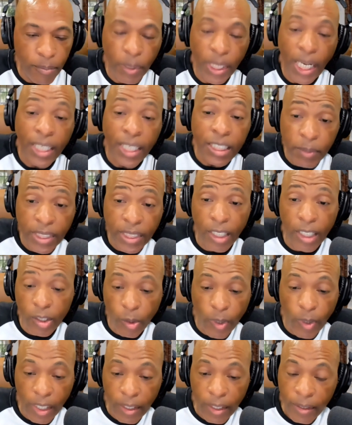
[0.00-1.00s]
but at least we say, you know
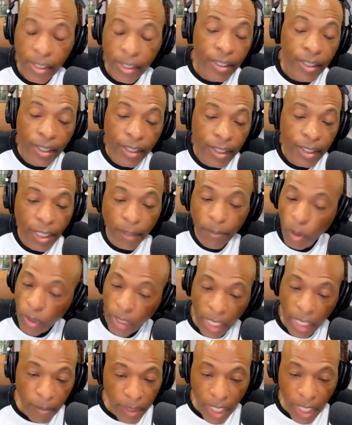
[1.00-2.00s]
what? They look
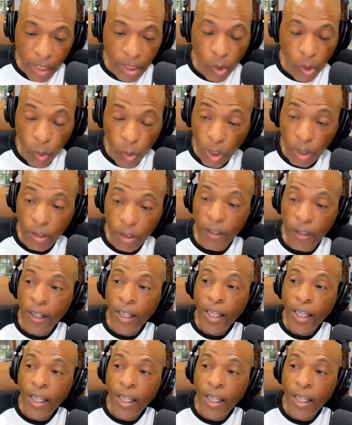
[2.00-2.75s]
like them can score.